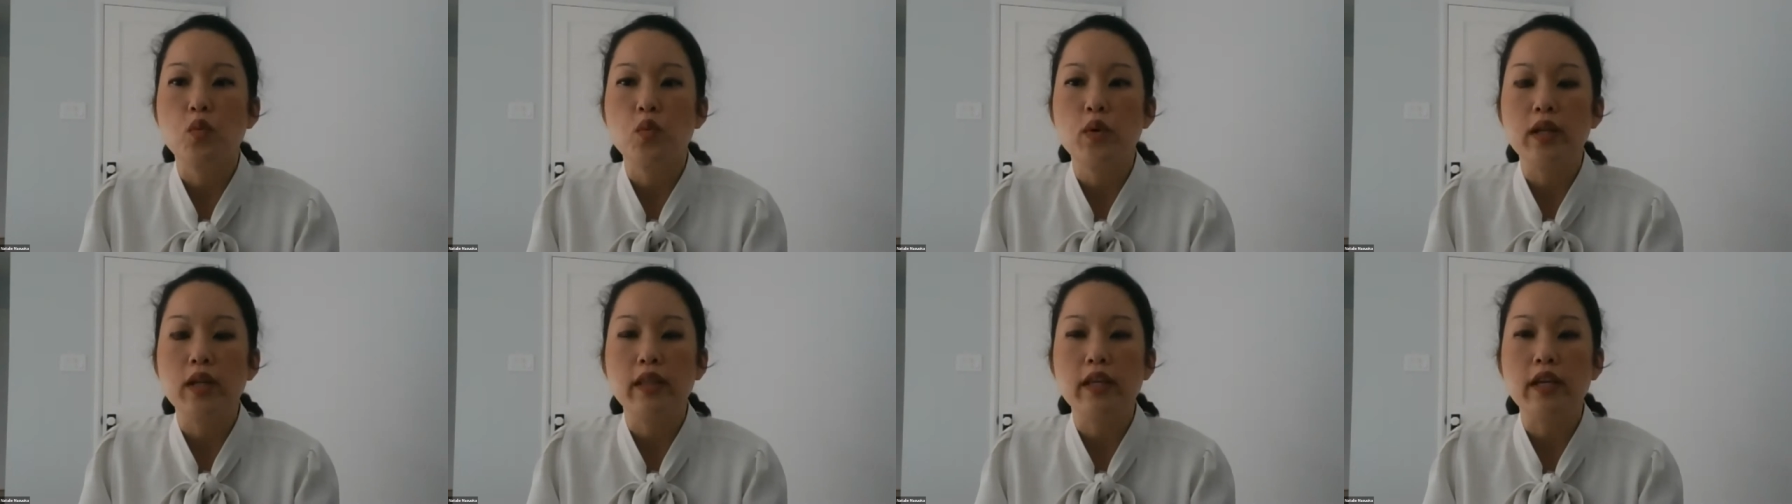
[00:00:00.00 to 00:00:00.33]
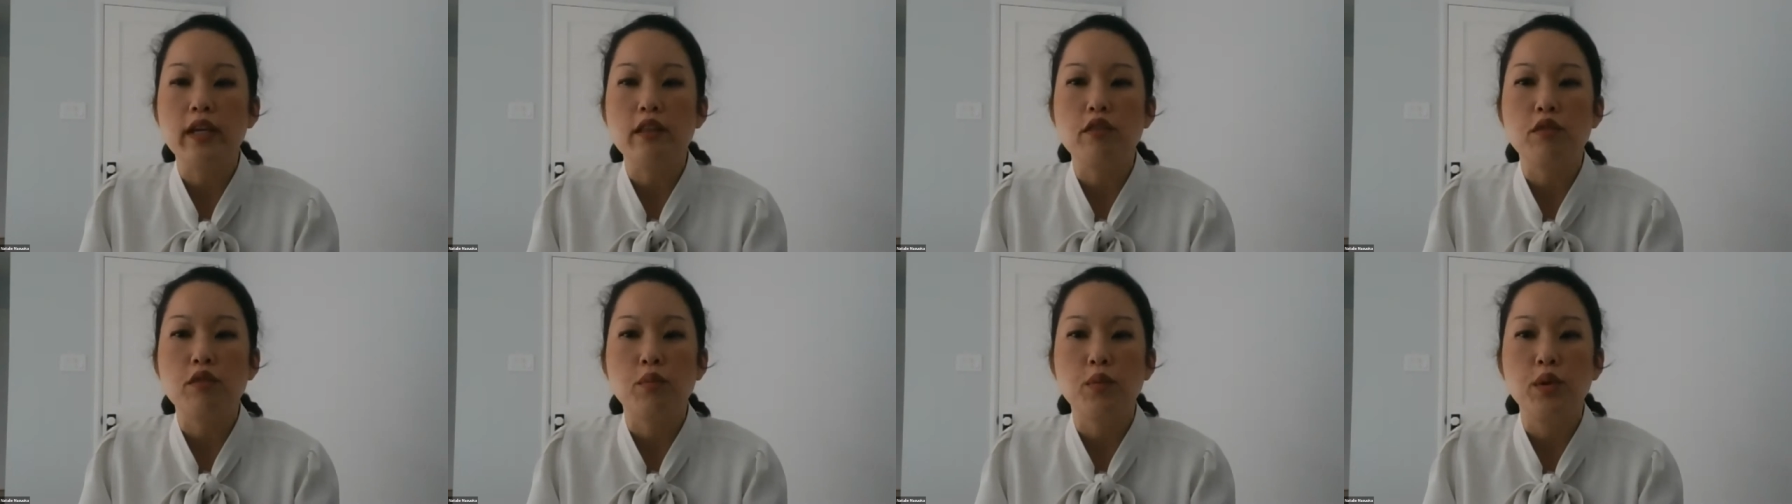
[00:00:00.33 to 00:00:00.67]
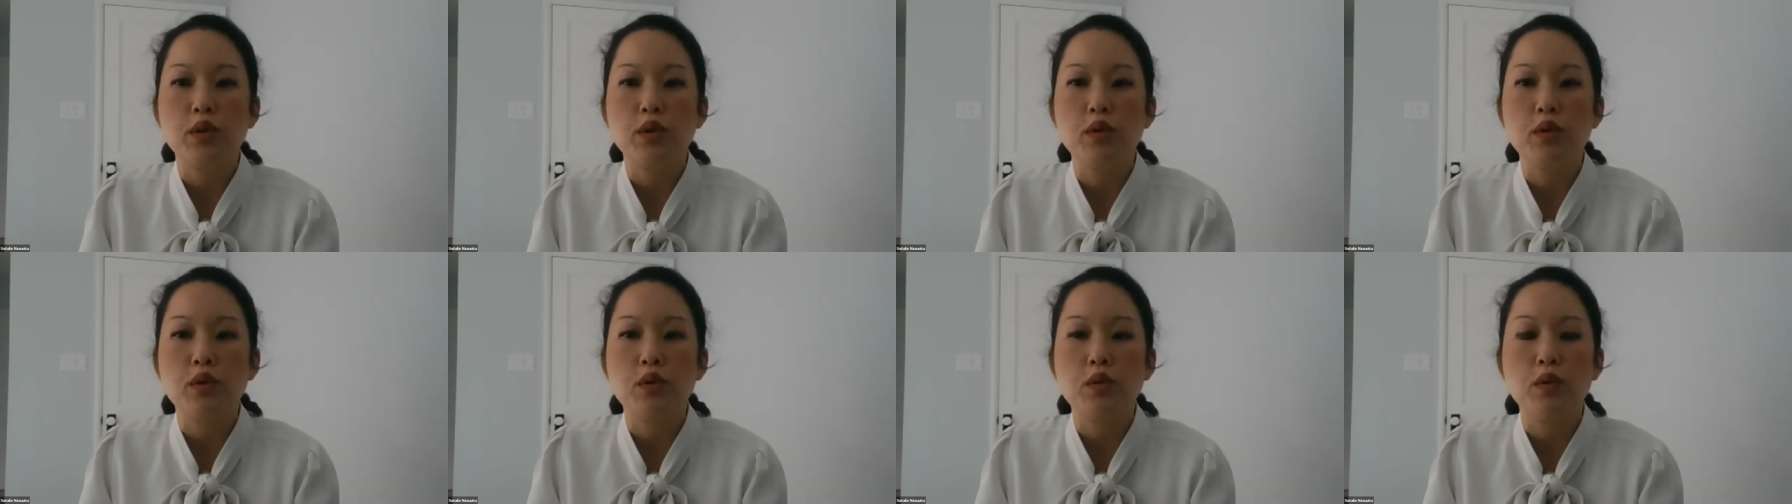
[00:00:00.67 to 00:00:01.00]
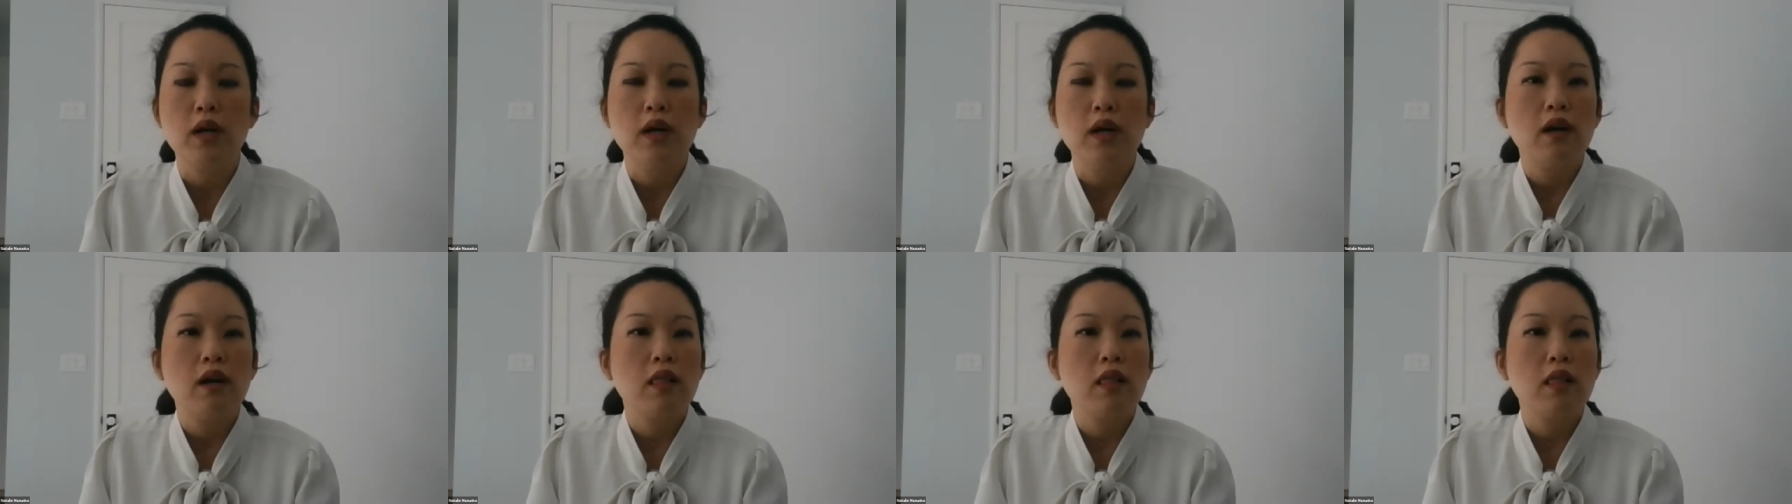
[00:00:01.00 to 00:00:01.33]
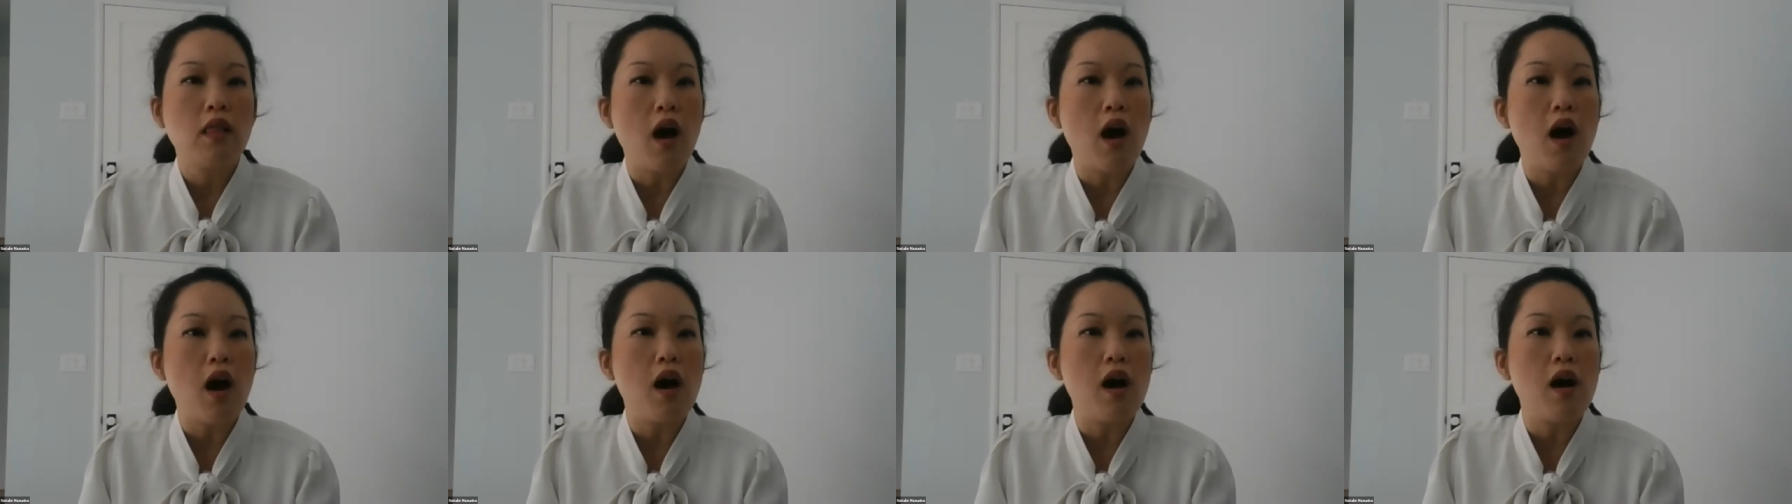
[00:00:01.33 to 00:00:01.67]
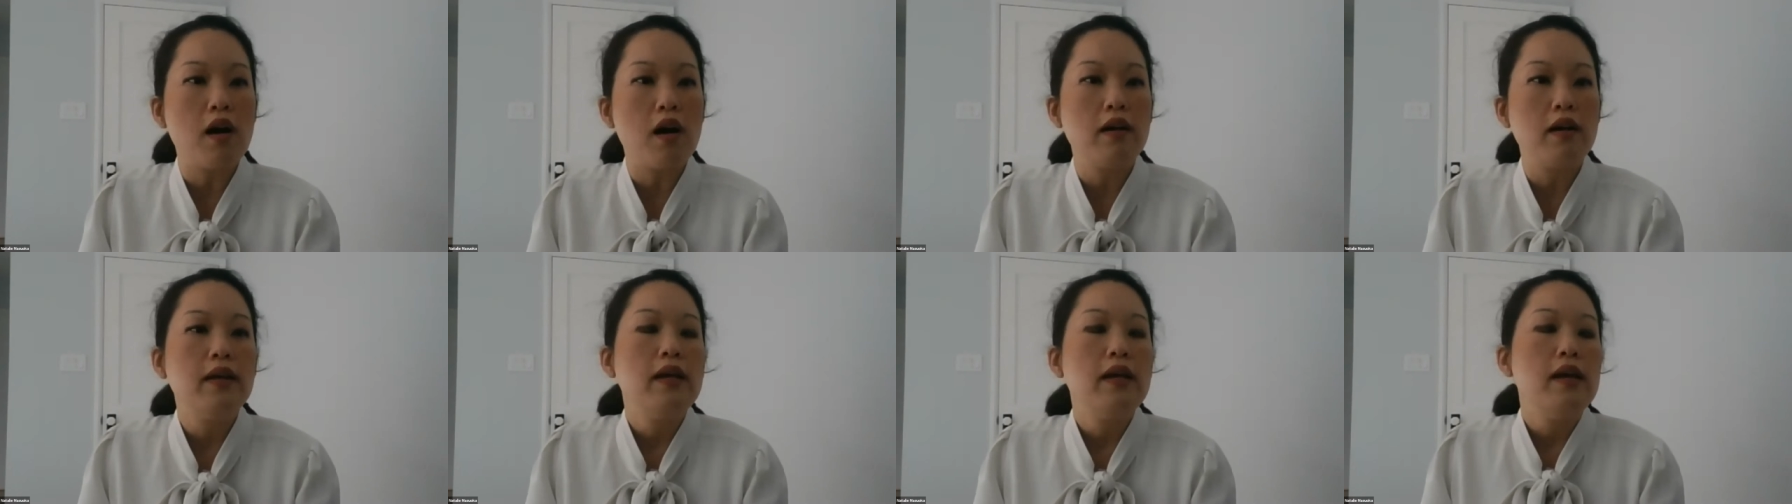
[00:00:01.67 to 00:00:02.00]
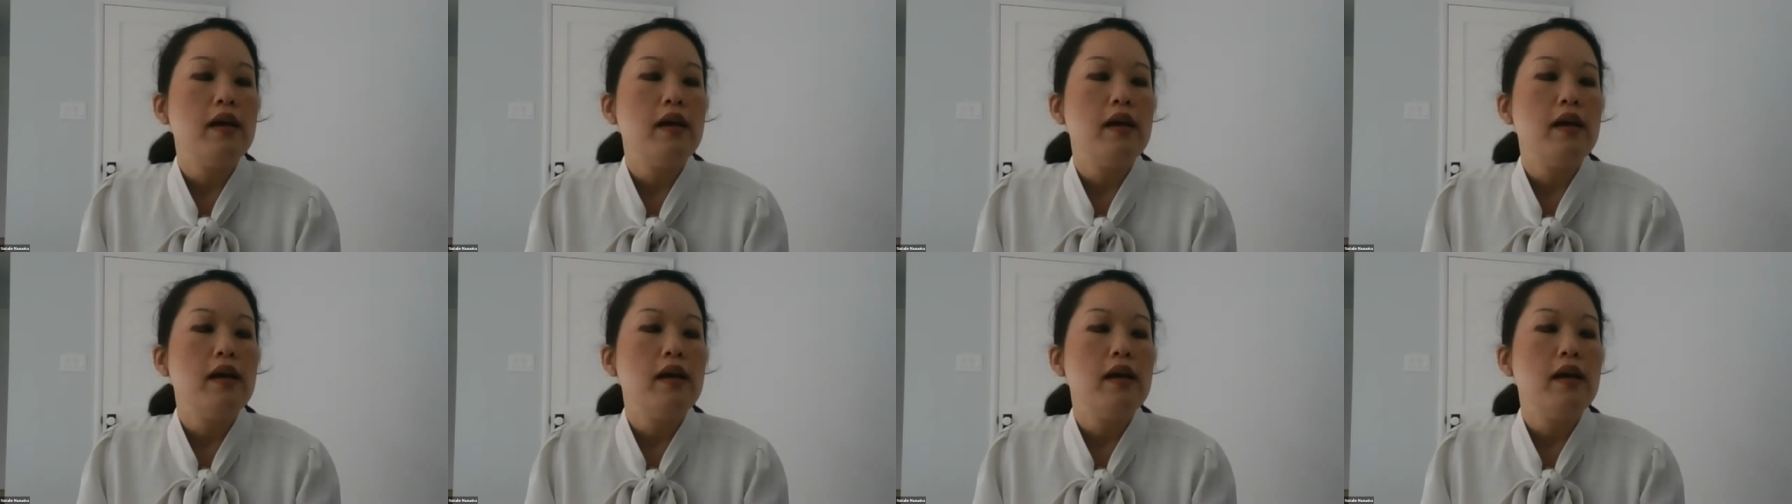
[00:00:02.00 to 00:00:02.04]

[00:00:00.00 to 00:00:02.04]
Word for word: really through law,